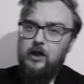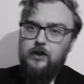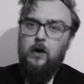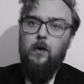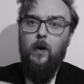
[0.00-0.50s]

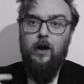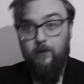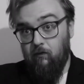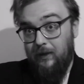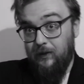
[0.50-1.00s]
So
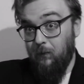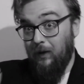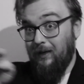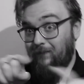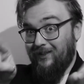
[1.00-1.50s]
another reason
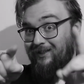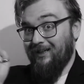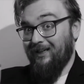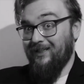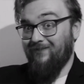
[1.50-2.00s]
why this
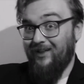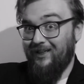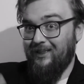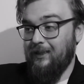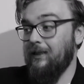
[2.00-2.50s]
channel hasn't
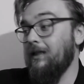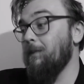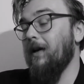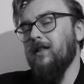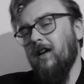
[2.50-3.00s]
really existed is
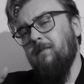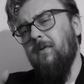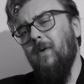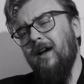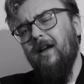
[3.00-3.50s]
because I've
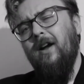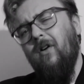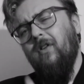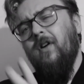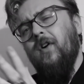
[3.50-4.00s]
been working
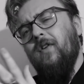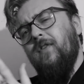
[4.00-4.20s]
on